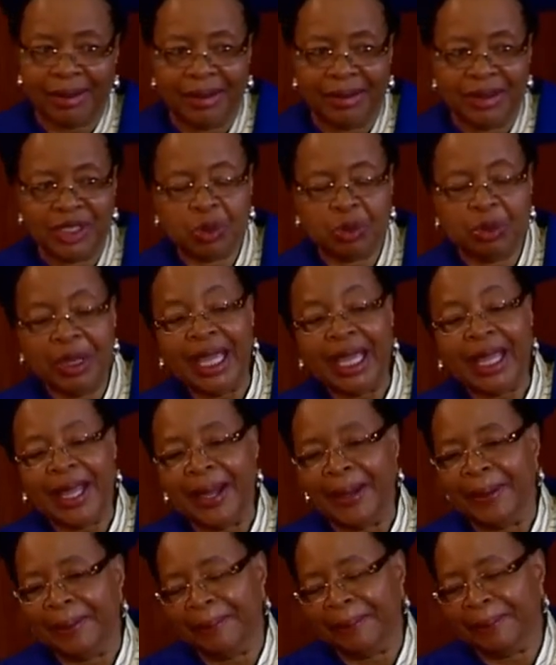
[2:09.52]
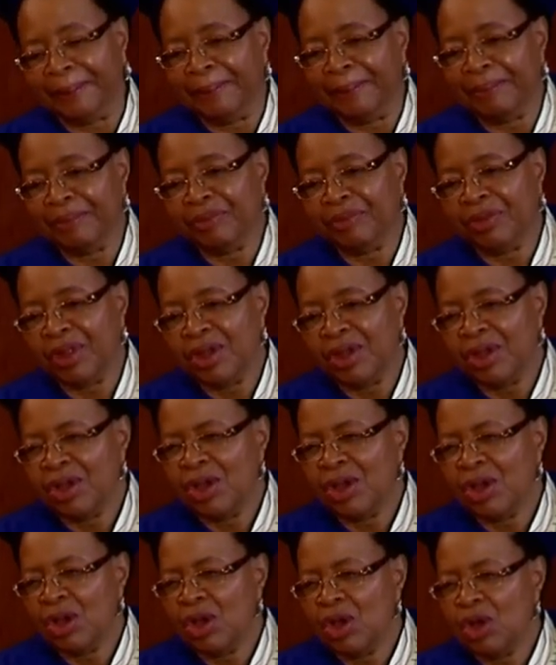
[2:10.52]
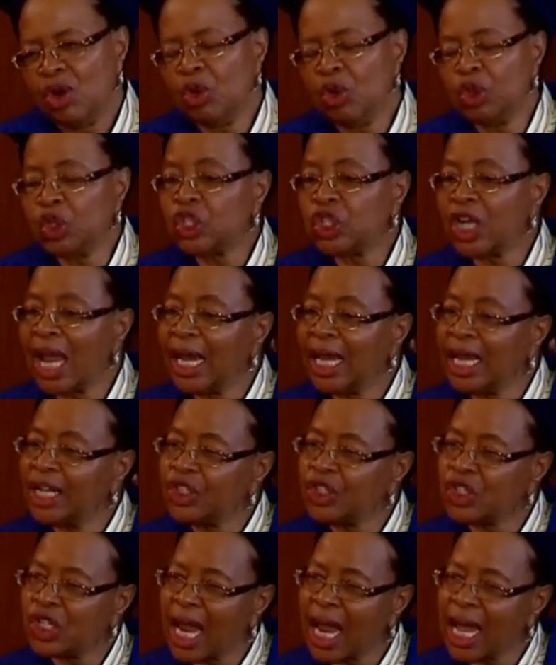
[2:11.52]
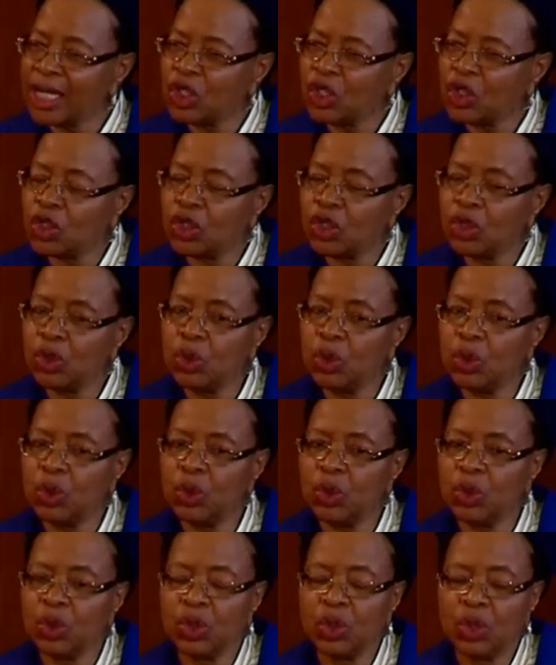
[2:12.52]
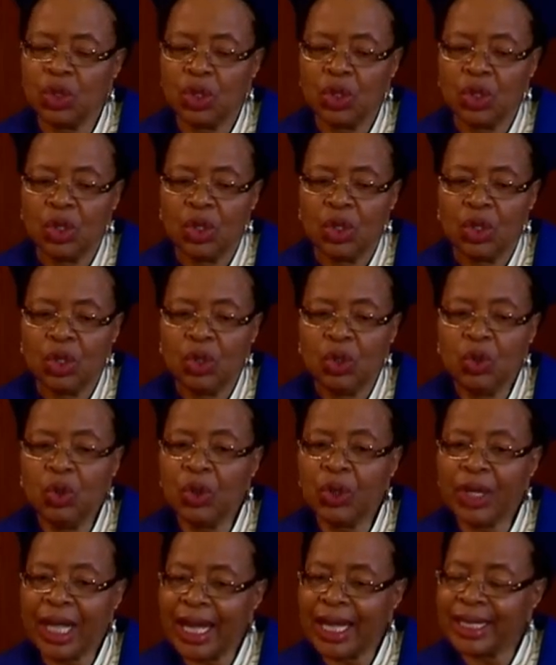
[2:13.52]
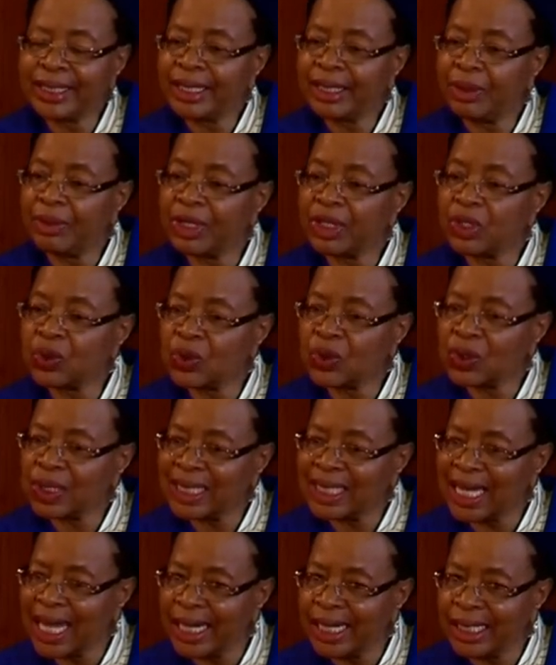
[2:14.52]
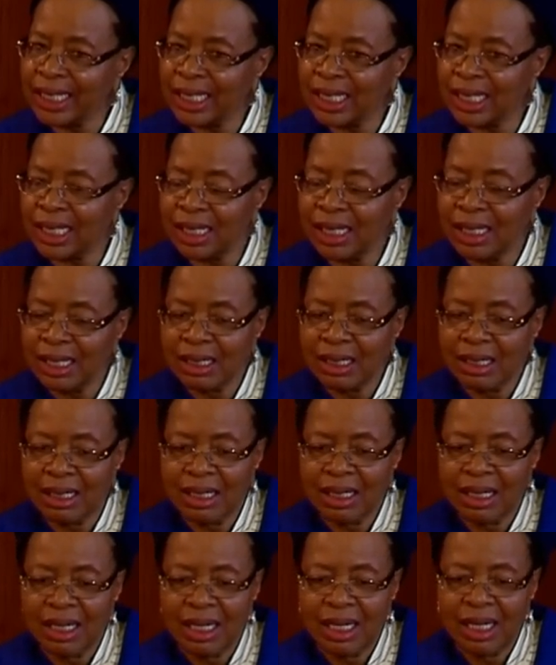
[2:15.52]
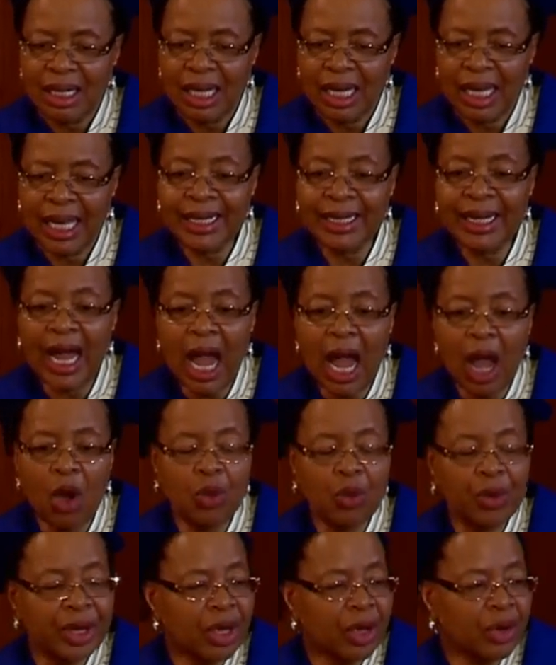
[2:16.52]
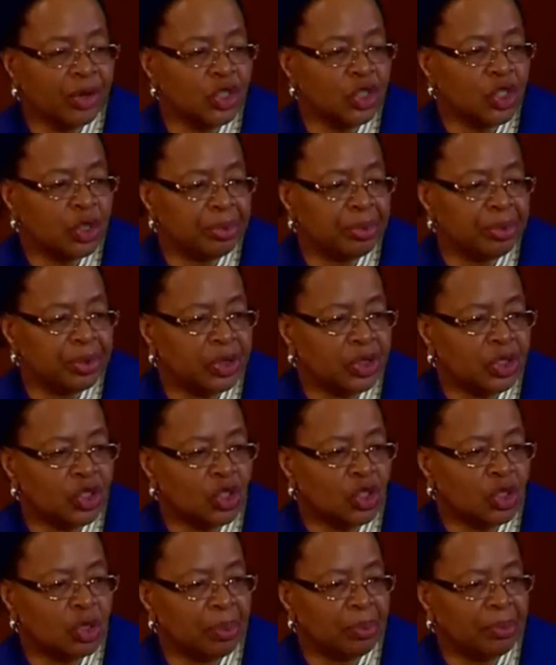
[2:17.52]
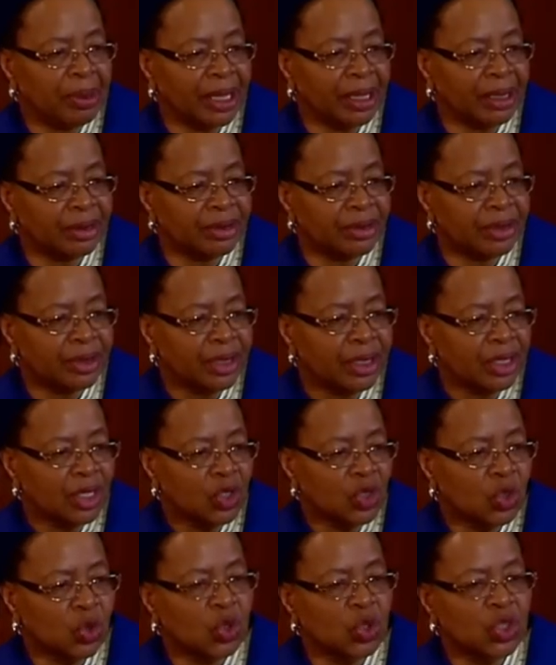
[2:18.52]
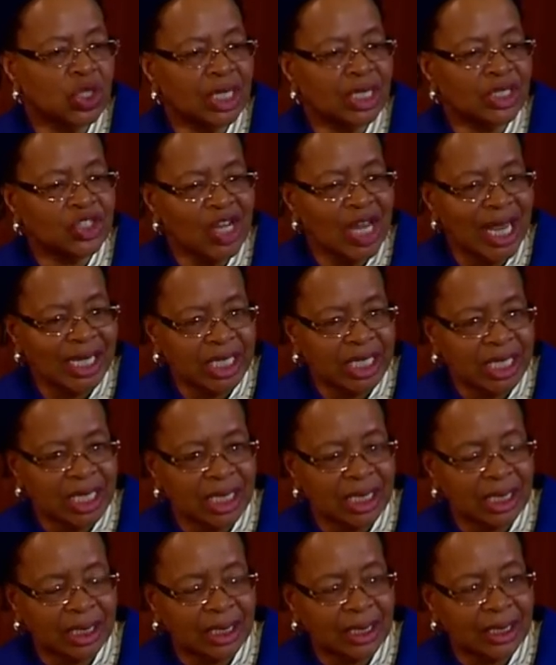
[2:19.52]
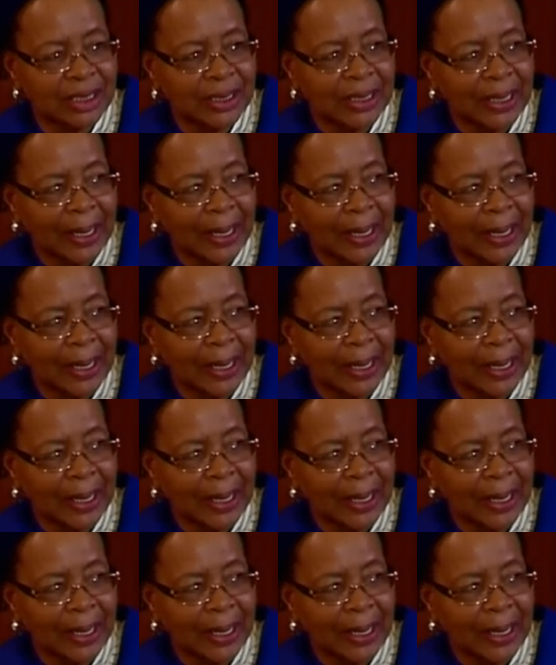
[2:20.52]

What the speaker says: speaker who challenged us to look at our society and how we contribute to build social justice.